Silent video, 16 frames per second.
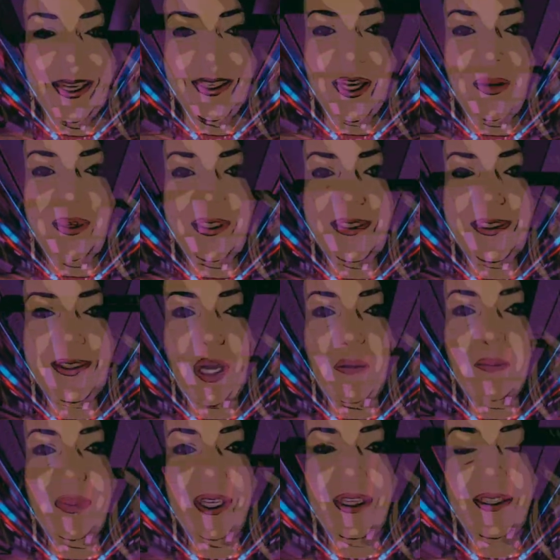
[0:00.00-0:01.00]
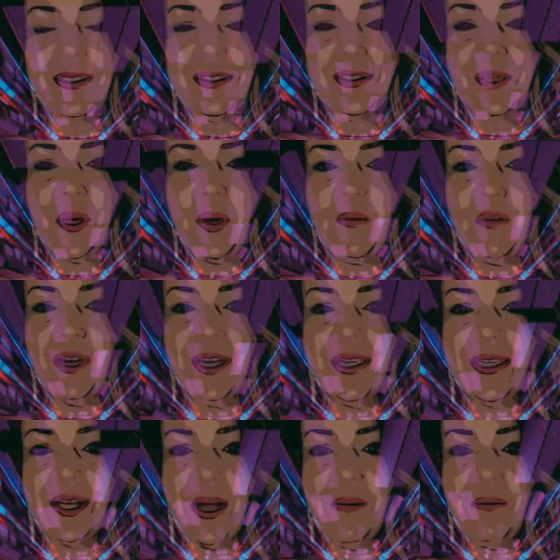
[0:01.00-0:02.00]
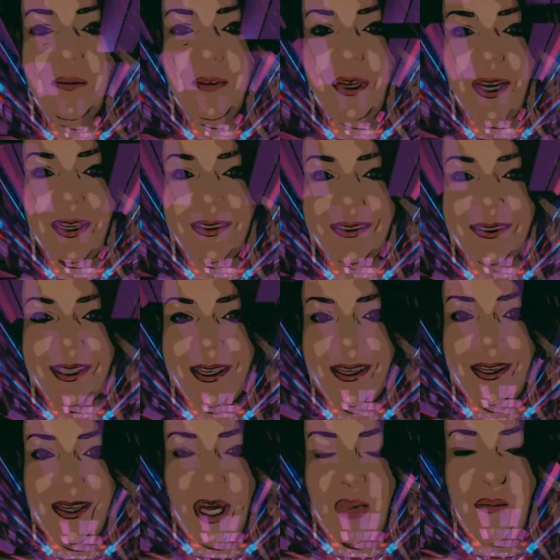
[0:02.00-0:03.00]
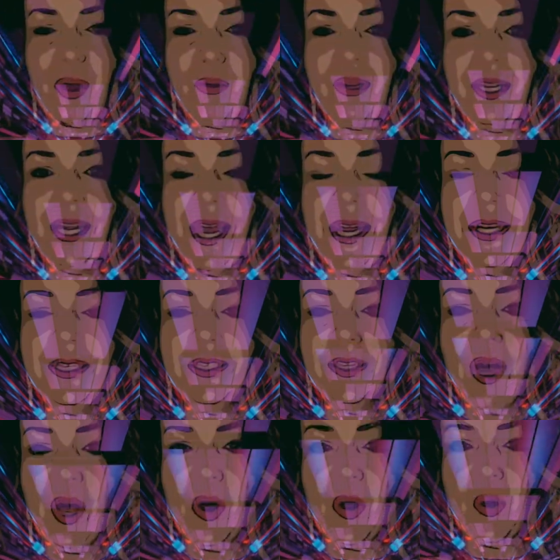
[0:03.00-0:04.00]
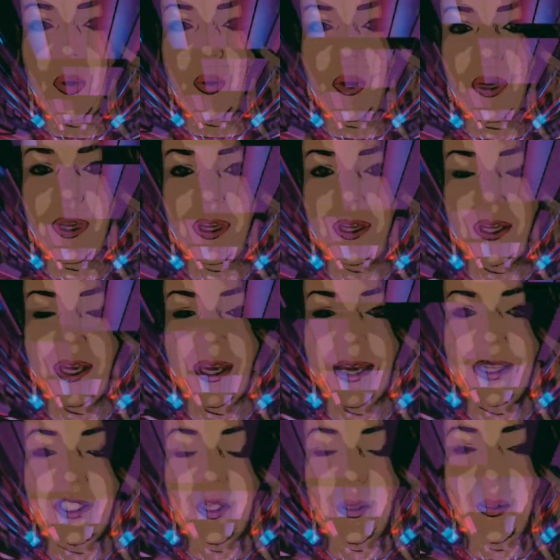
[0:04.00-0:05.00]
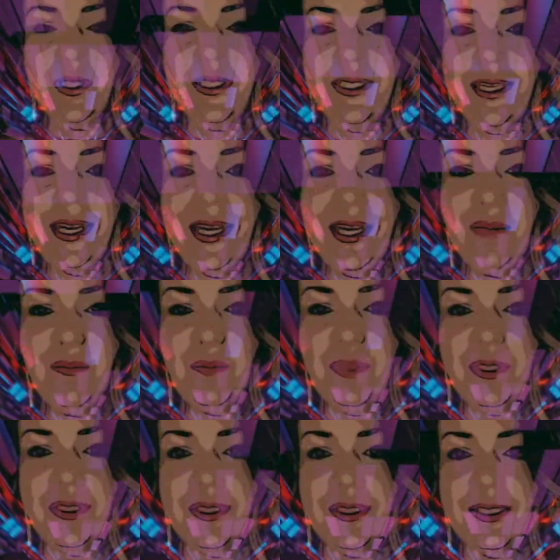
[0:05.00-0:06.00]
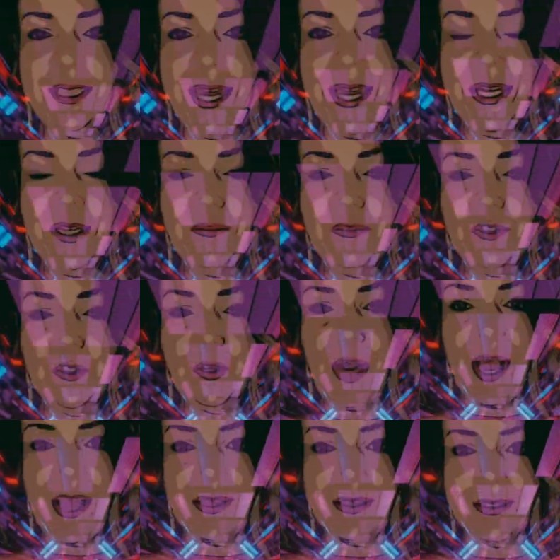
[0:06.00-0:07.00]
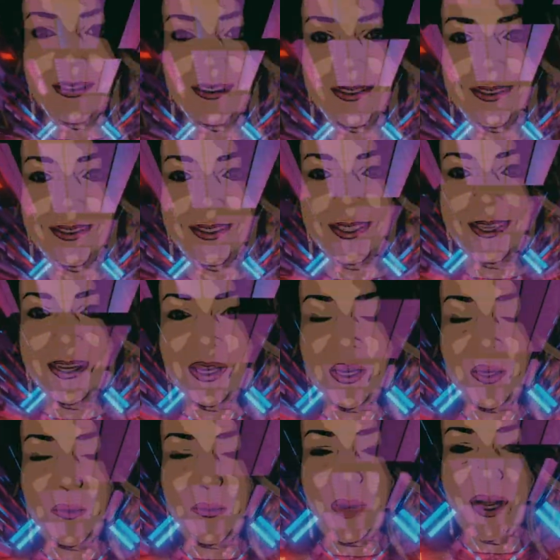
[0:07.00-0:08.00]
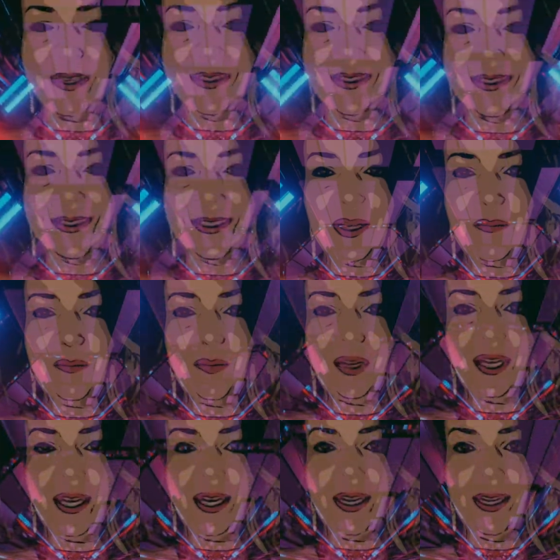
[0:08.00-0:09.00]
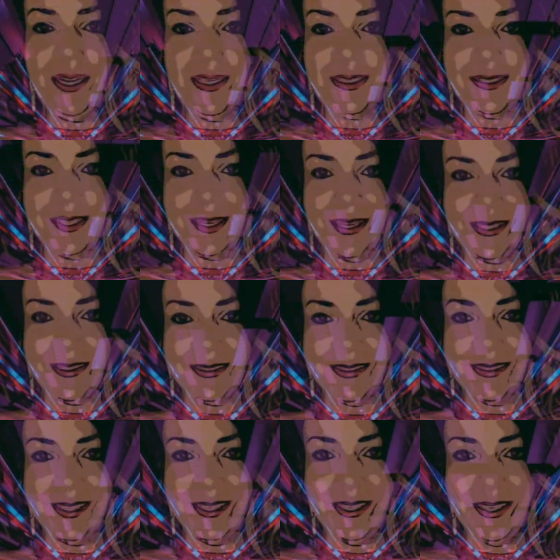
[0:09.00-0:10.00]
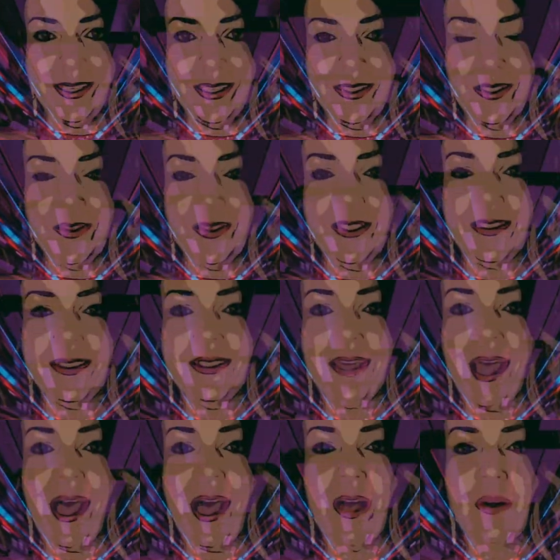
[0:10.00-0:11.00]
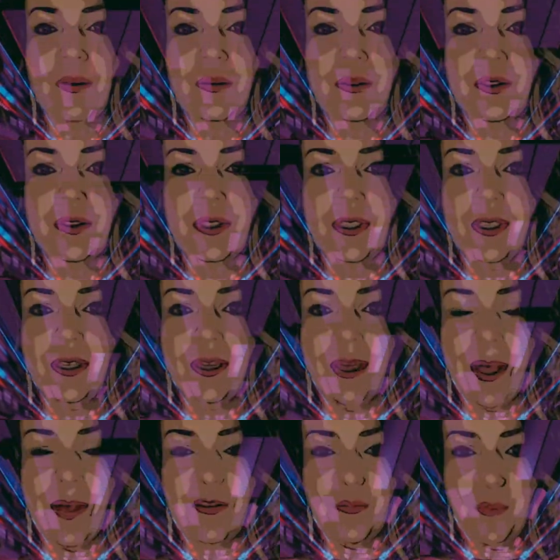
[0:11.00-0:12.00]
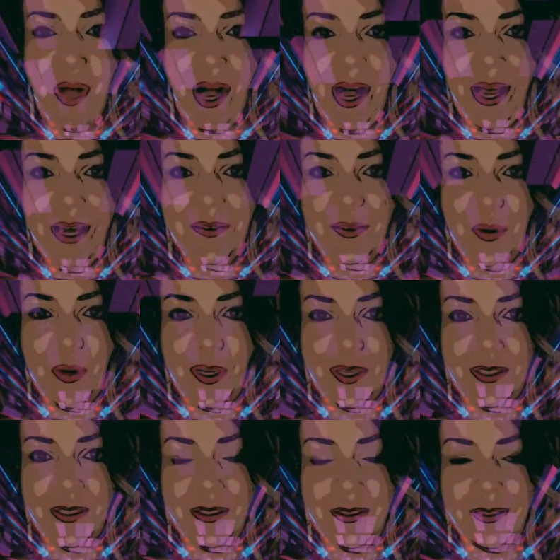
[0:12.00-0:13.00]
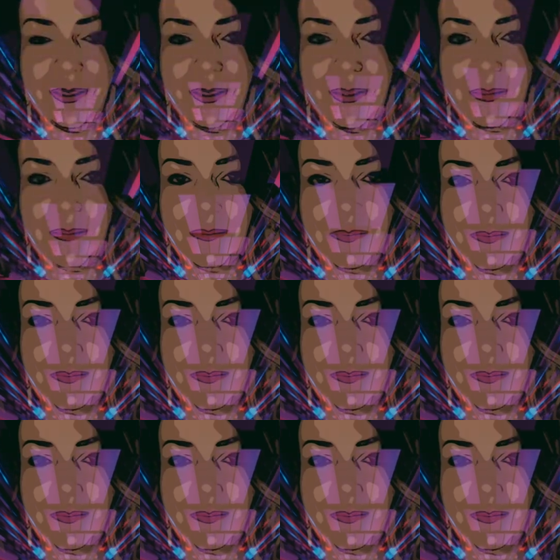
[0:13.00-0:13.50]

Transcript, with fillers: There is something so very comforting about letting go into a deep state of trance while simply listening to the sound of my voice.